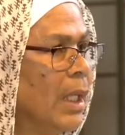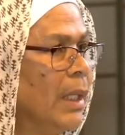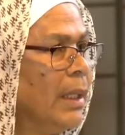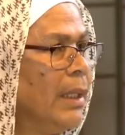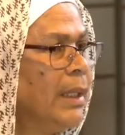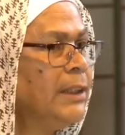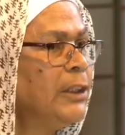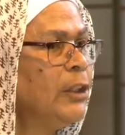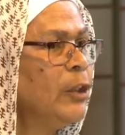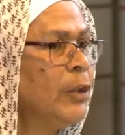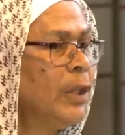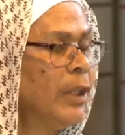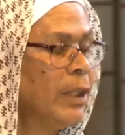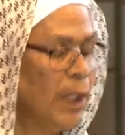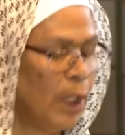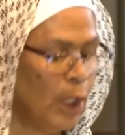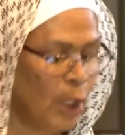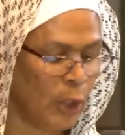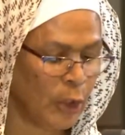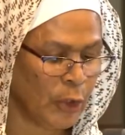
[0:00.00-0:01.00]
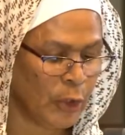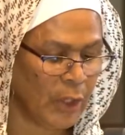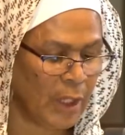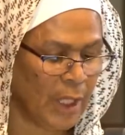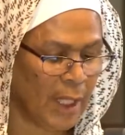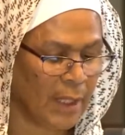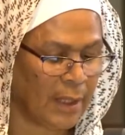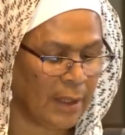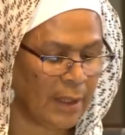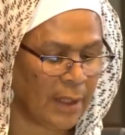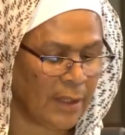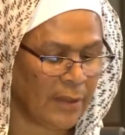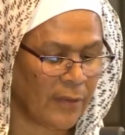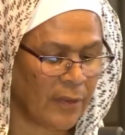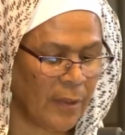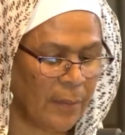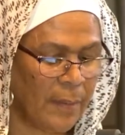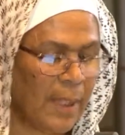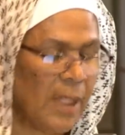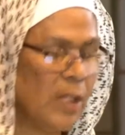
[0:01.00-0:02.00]
Let's look at the larger context of
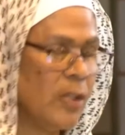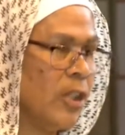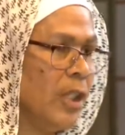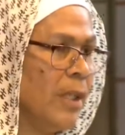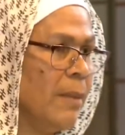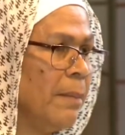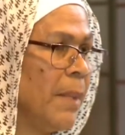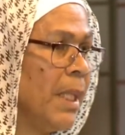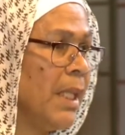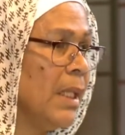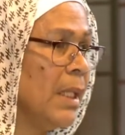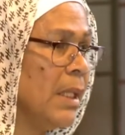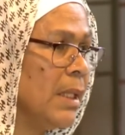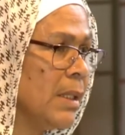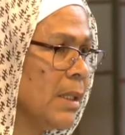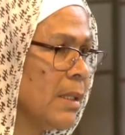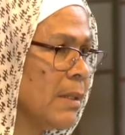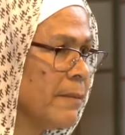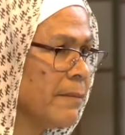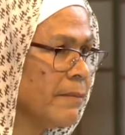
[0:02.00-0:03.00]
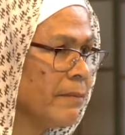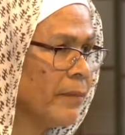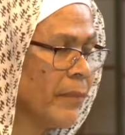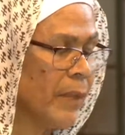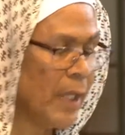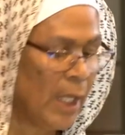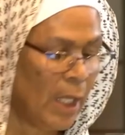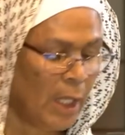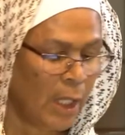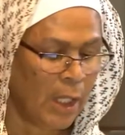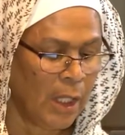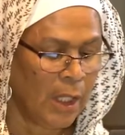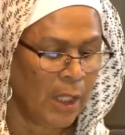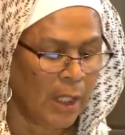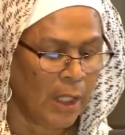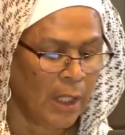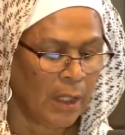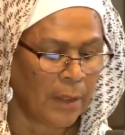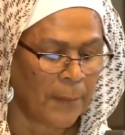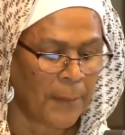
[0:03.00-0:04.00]
the Beijing meetings.
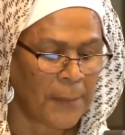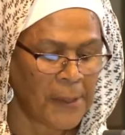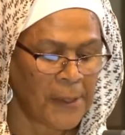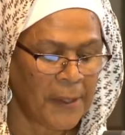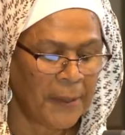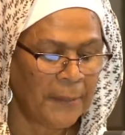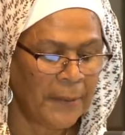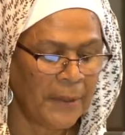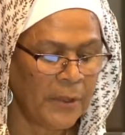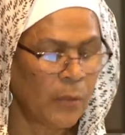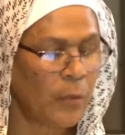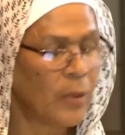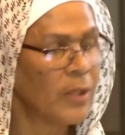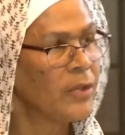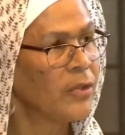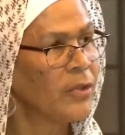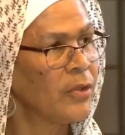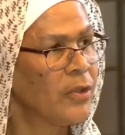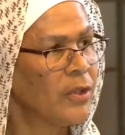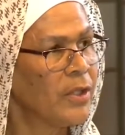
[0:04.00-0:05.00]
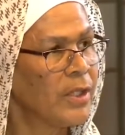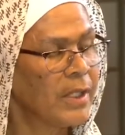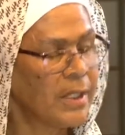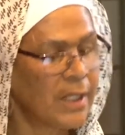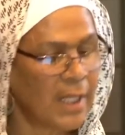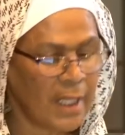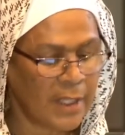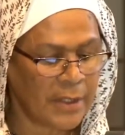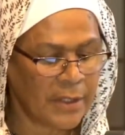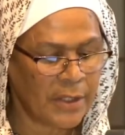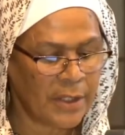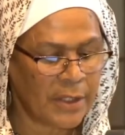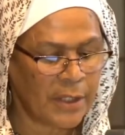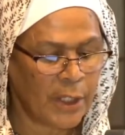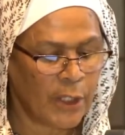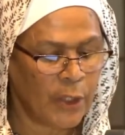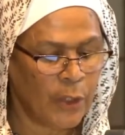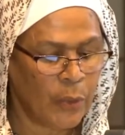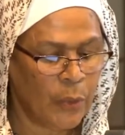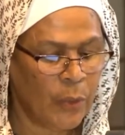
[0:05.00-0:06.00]
The purpose was to discuss the
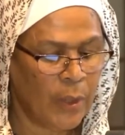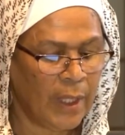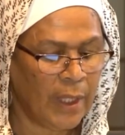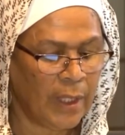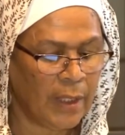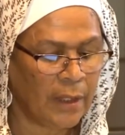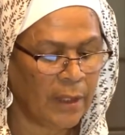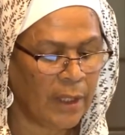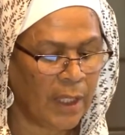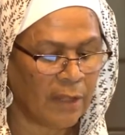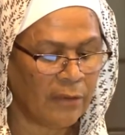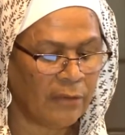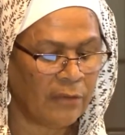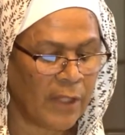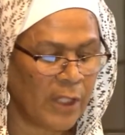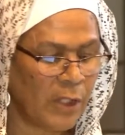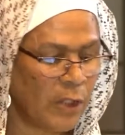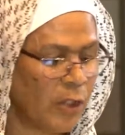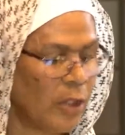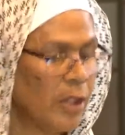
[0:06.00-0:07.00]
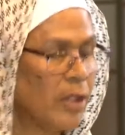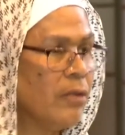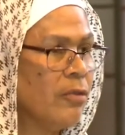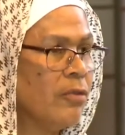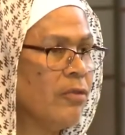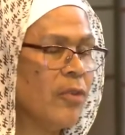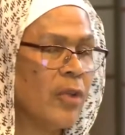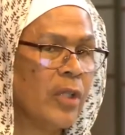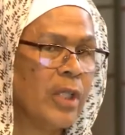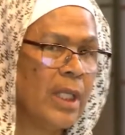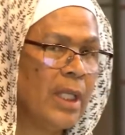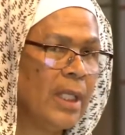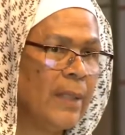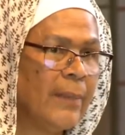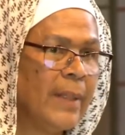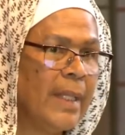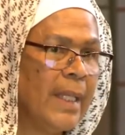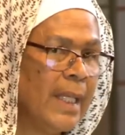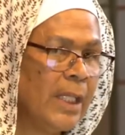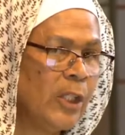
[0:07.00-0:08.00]
UN Convention for the
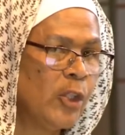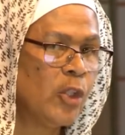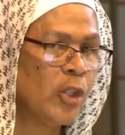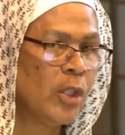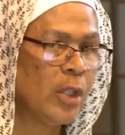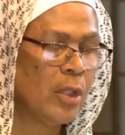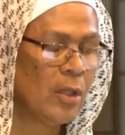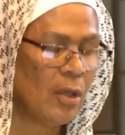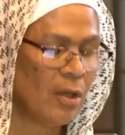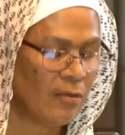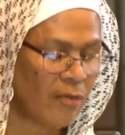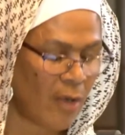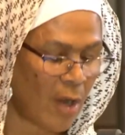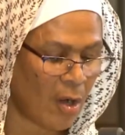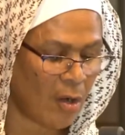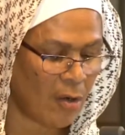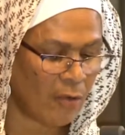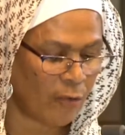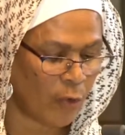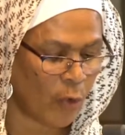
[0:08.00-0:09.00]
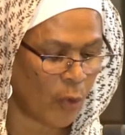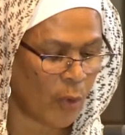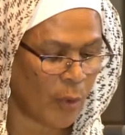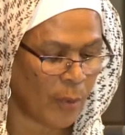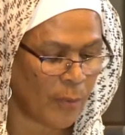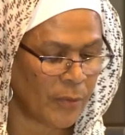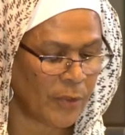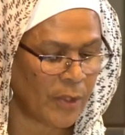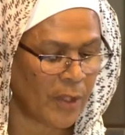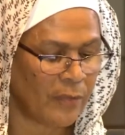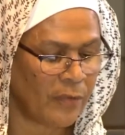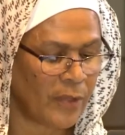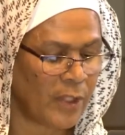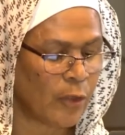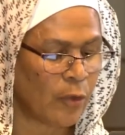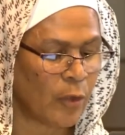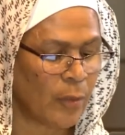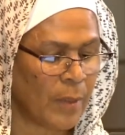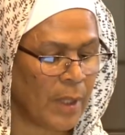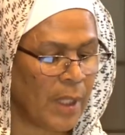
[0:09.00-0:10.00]
Elimination of All Forms of
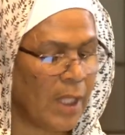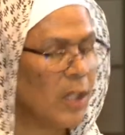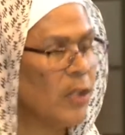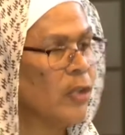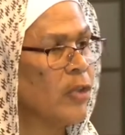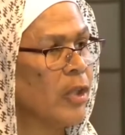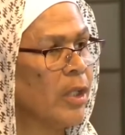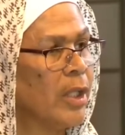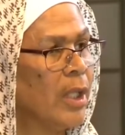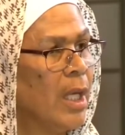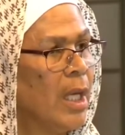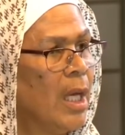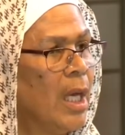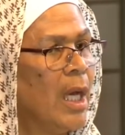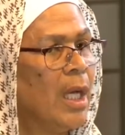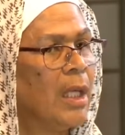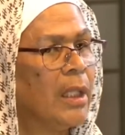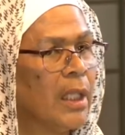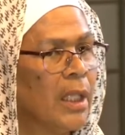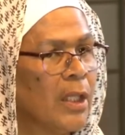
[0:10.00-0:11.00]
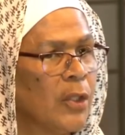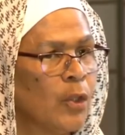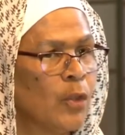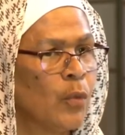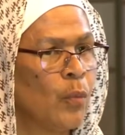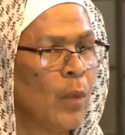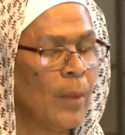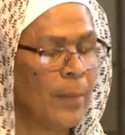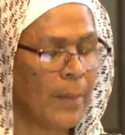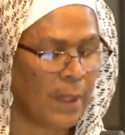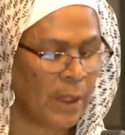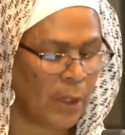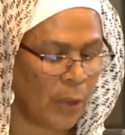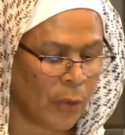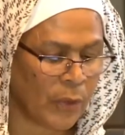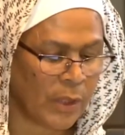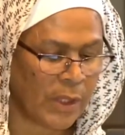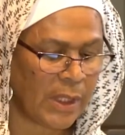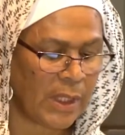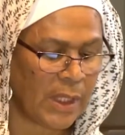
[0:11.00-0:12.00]
Discrimination Against Women,
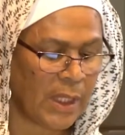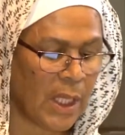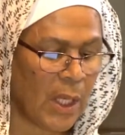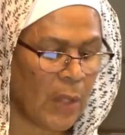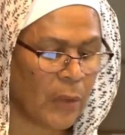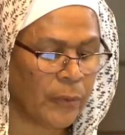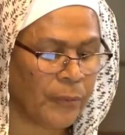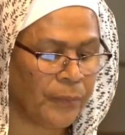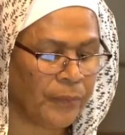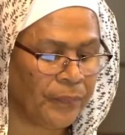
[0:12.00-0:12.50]
or CEDAW.